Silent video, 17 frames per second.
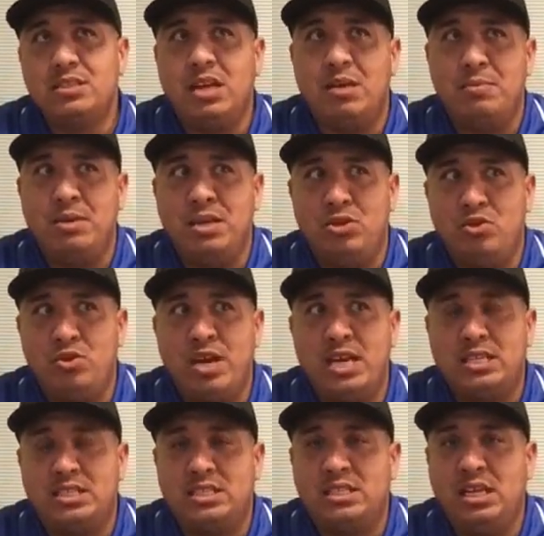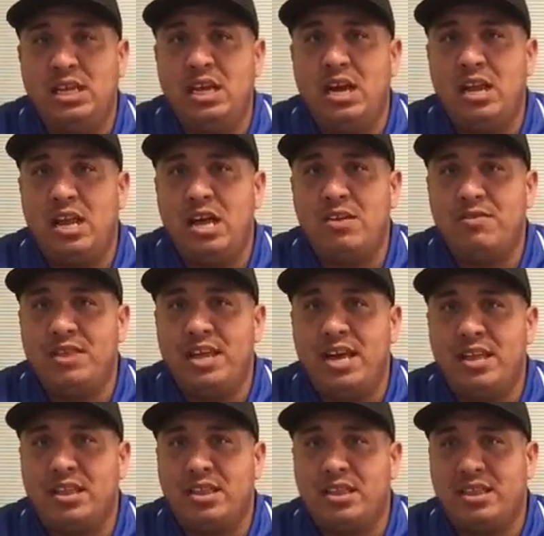I mean, you got to see a lot of
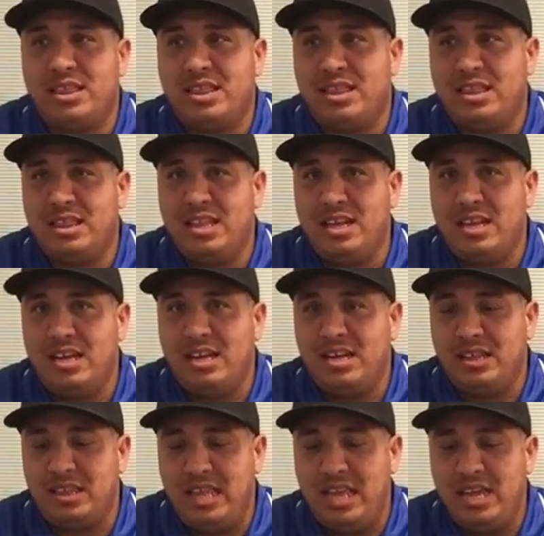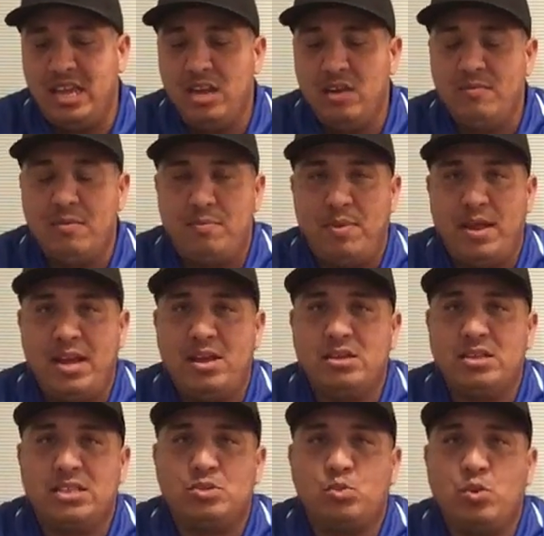that thinking of a
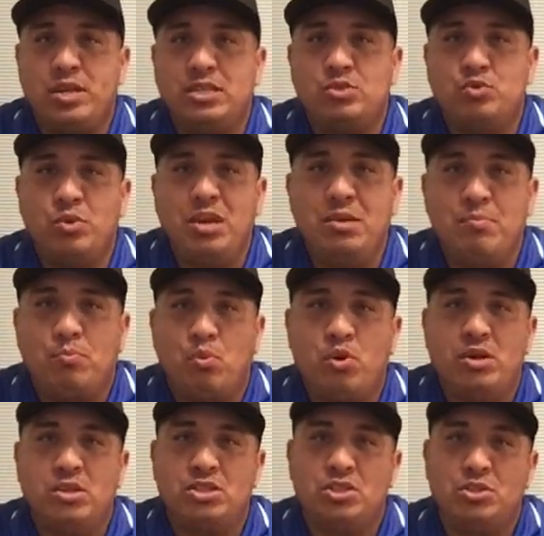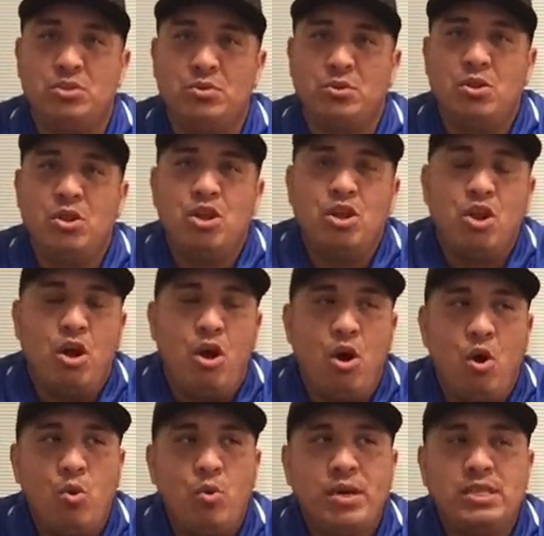player. That's why it's really important to
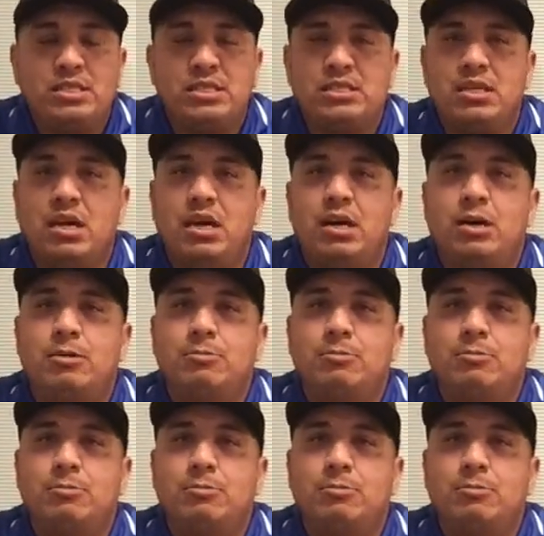always